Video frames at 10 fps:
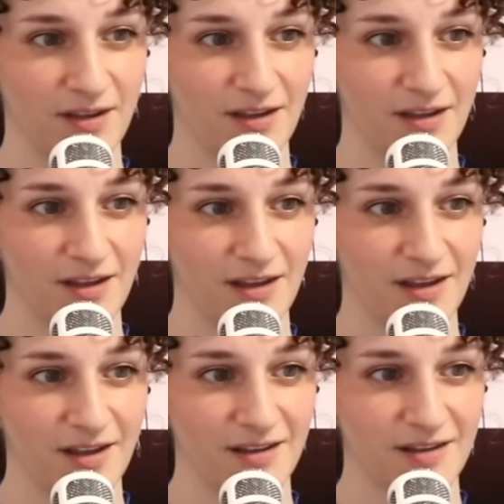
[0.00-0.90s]
Yeah.
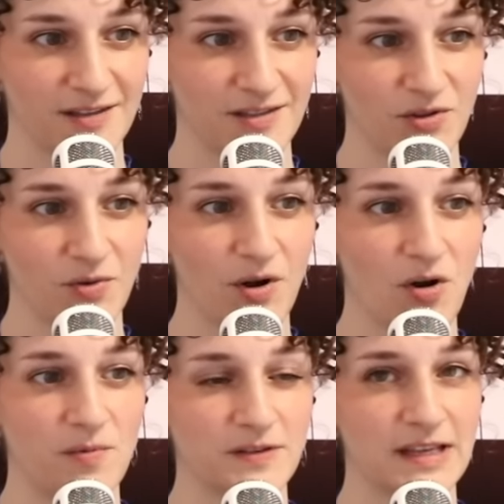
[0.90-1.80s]
So you were
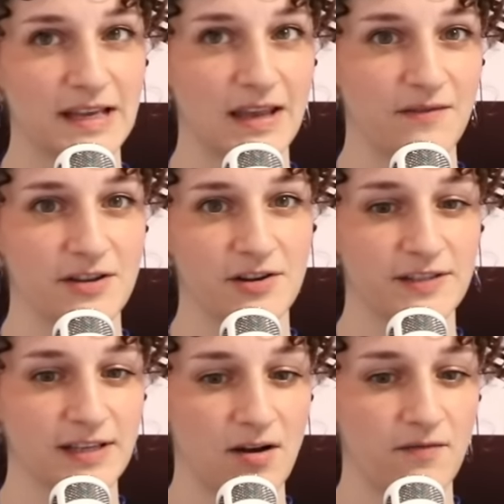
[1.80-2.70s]
almost like giving
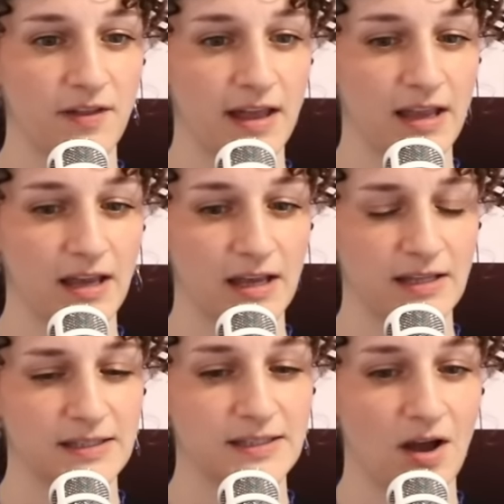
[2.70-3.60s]
yourself like
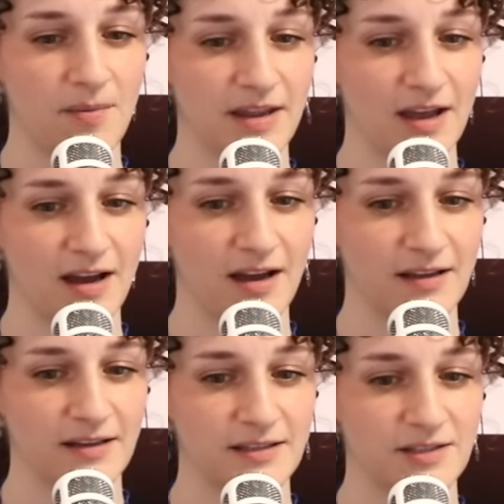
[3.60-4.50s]

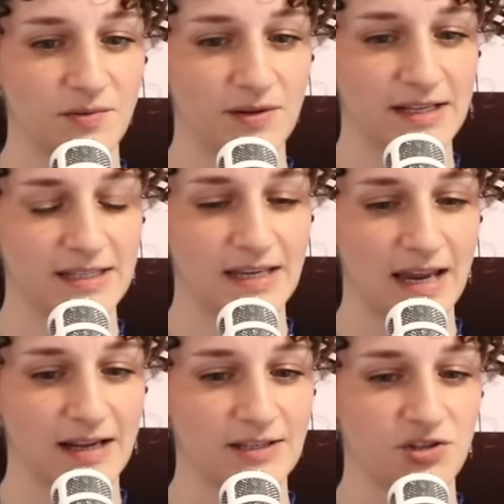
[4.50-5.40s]
insomnia to an
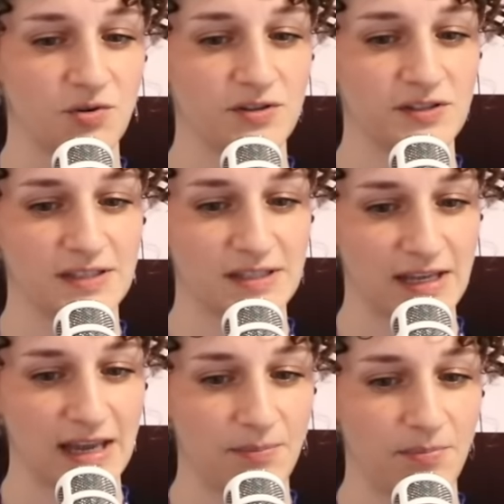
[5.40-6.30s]
extent because you couldn't
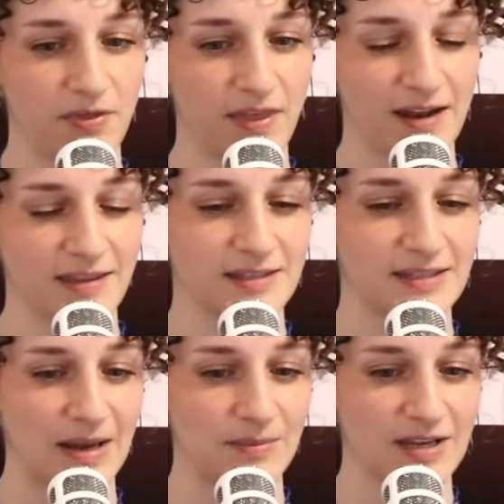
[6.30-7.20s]
sleep but then at the
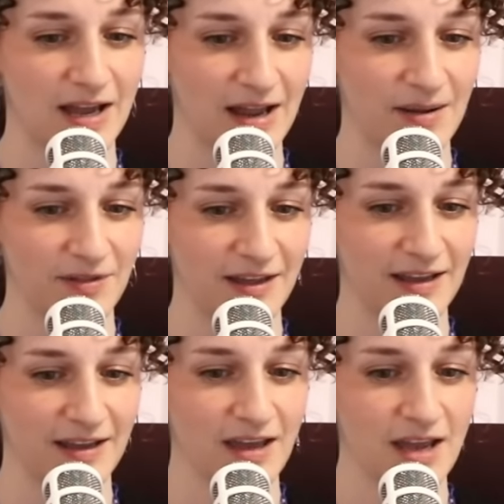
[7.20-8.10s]
same time
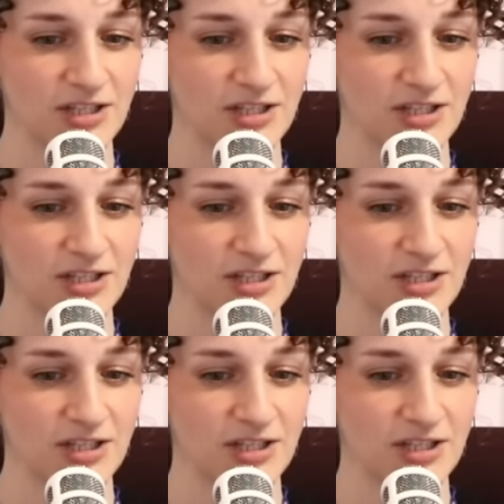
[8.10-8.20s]
like